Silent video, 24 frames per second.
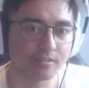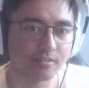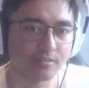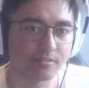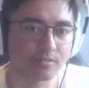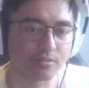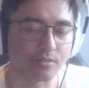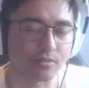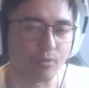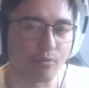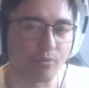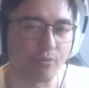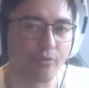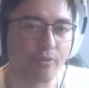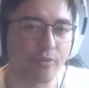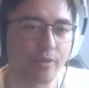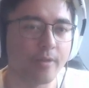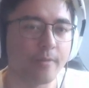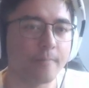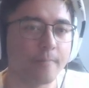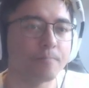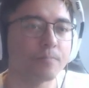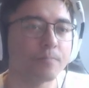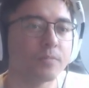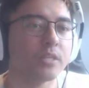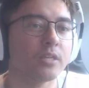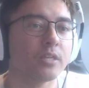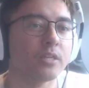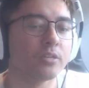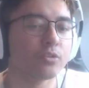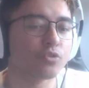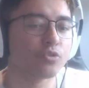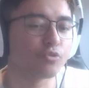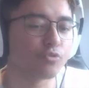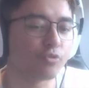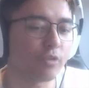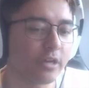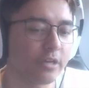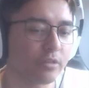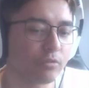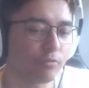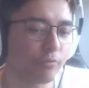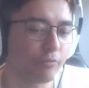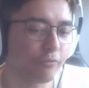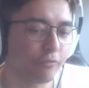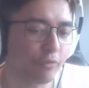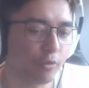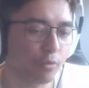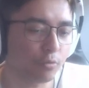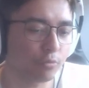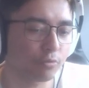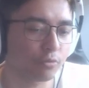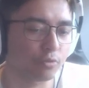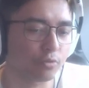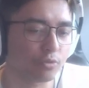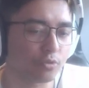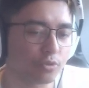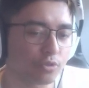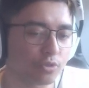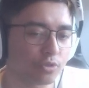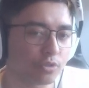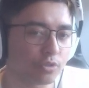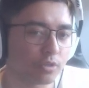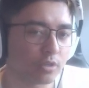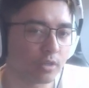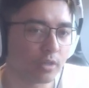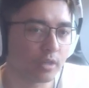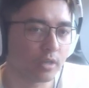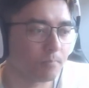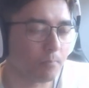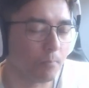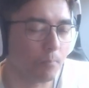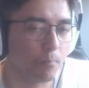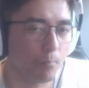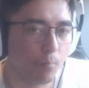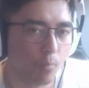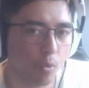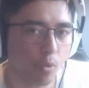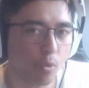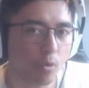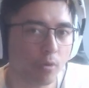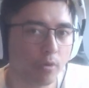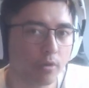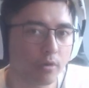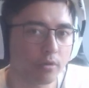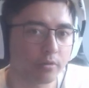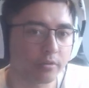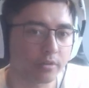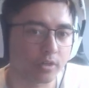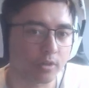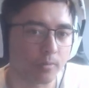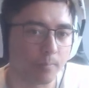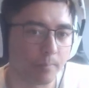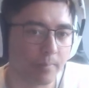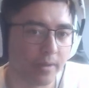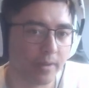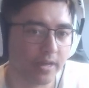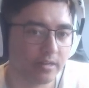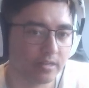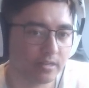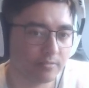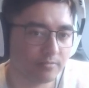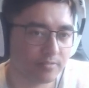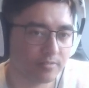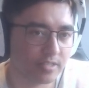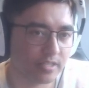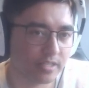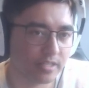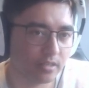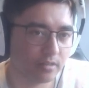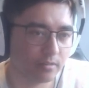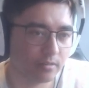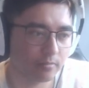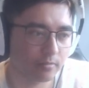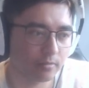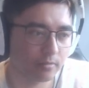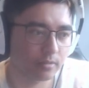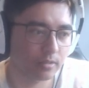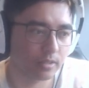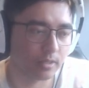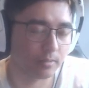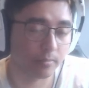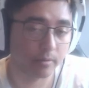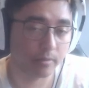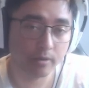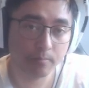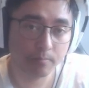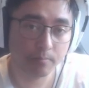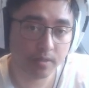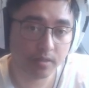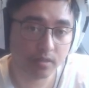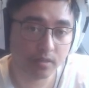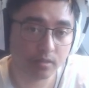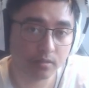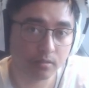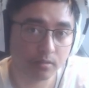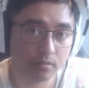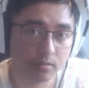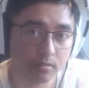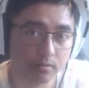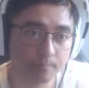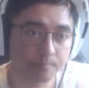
So try to focus more on the competitive scene, in my opinion,